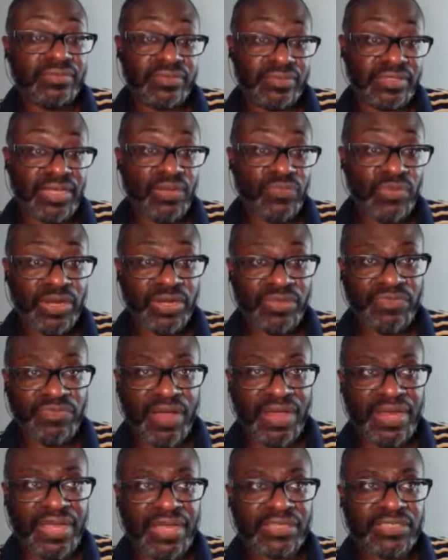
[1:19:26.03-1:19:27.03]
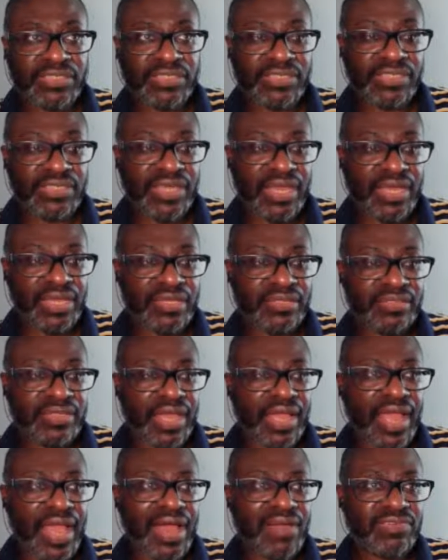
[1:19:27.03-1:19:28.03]
They're winning financially.
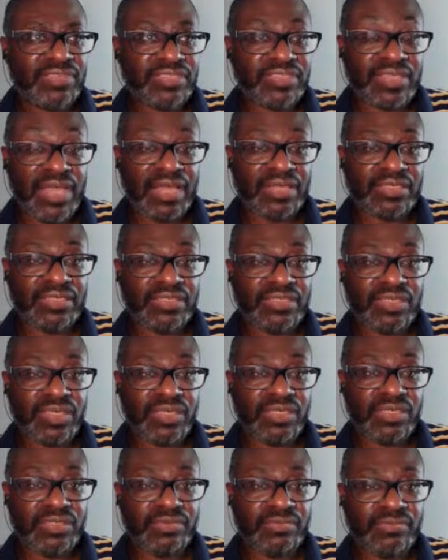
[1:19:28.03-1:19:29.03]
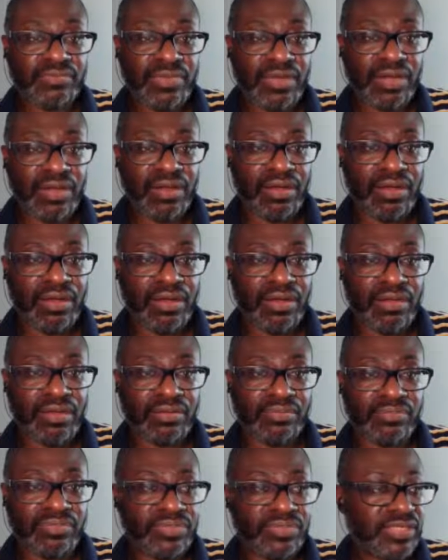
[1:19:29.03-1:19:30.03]
They have a solid team.
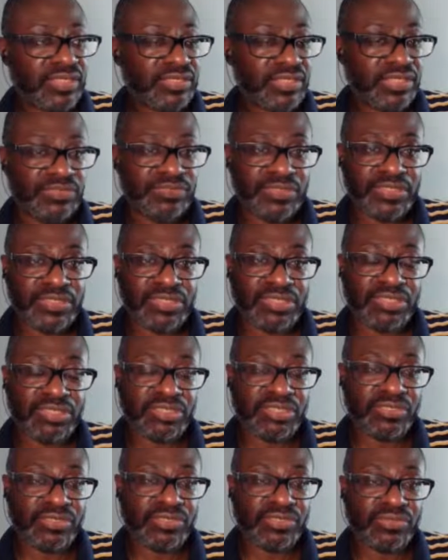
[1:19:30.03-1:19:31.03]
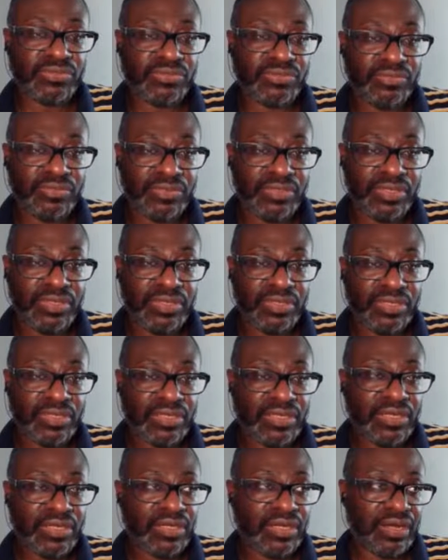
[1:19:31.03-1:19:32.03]
Their defense is still
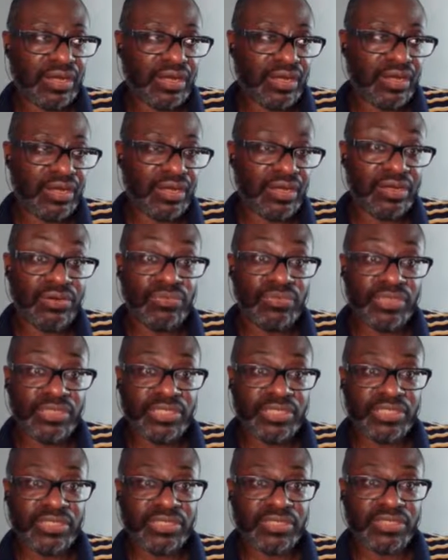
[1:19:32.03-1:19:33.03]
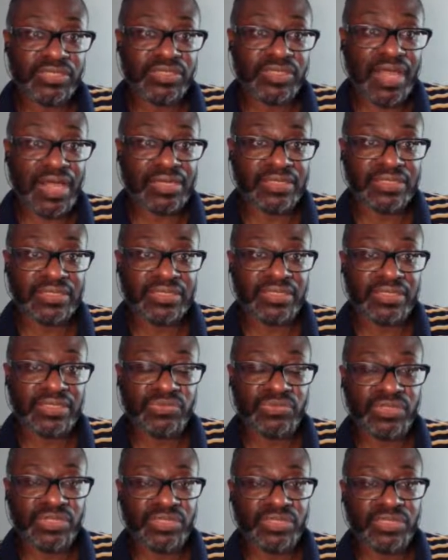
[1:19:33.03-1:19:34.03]
a really good, solid
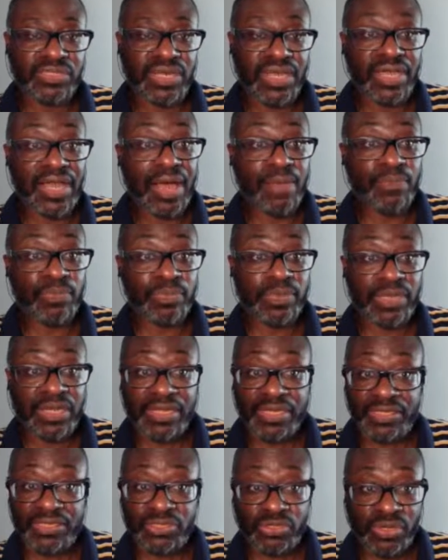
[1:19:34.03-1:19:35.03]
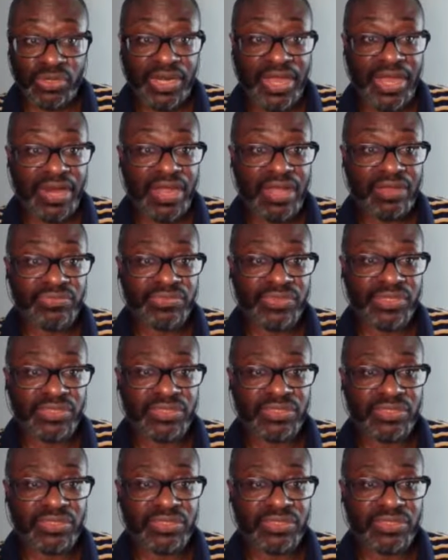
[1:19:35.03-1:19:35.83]
defense, and they got players on that offense.